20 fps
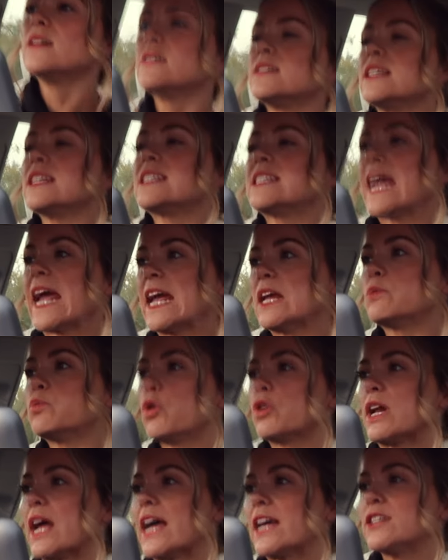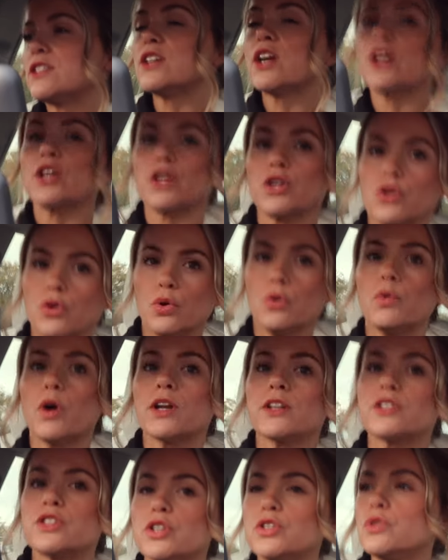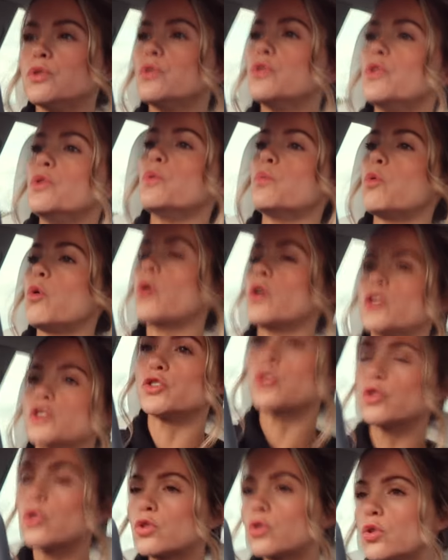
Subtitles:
decide what it is you want to do, what are your